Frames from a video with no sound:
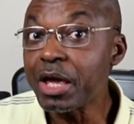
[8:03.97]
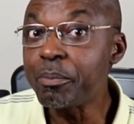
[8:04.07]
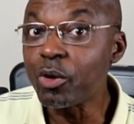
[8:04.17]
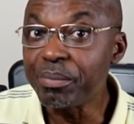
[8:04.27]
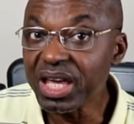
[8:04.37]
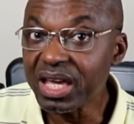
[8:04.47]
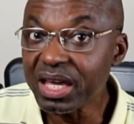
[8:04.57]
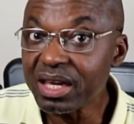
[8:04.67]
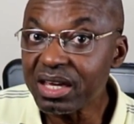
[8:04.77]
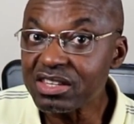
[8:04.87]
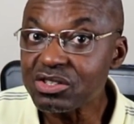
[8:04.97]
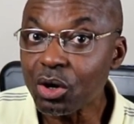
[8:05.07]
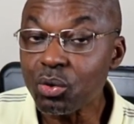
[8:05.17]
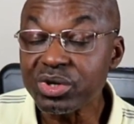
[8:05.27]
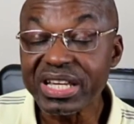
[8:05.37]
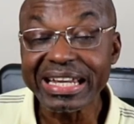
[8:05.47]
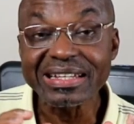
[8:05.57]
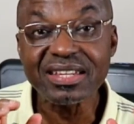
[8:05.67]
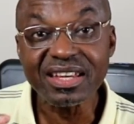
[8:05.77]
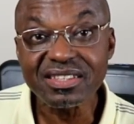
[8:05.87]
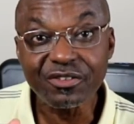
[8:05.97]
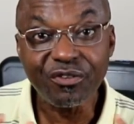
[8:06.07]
ApoB is not routinely tested